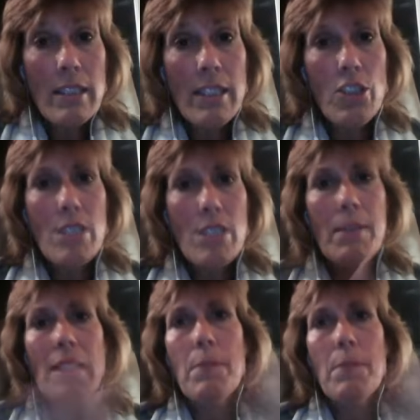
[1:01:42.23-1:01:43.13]
It just
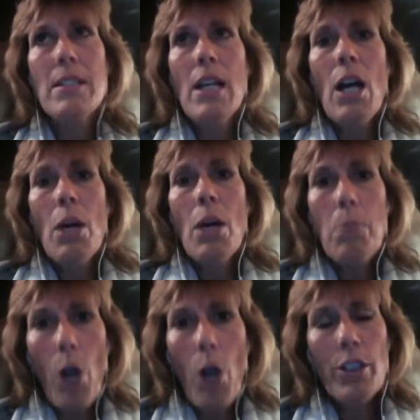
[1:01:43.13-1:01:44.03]
becomes
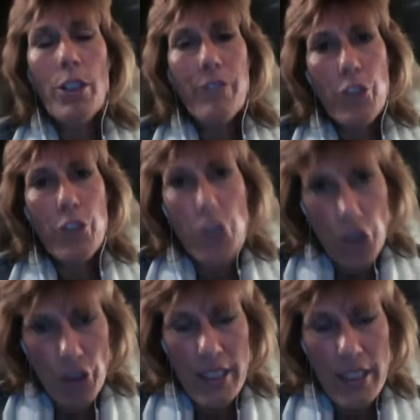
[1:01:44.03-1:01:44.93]
part of your
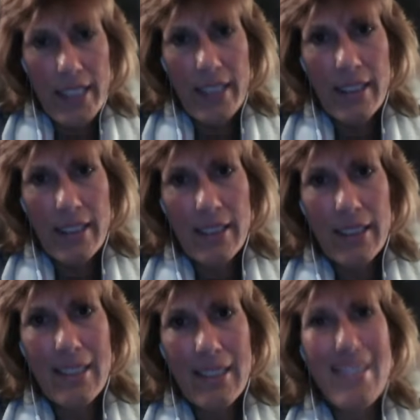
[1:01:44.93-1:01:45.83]
journey,
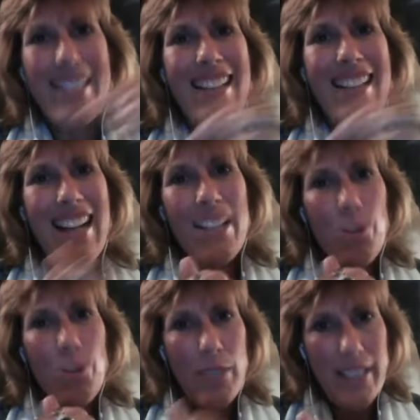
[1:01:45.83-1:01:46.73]
because it got
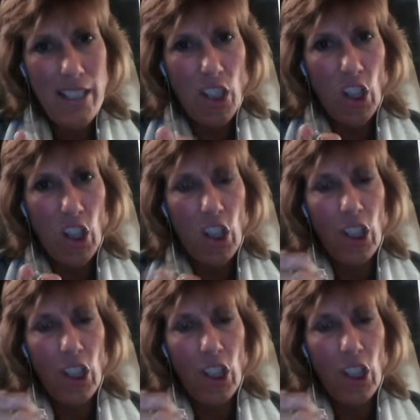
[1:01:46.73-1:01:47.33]
you here.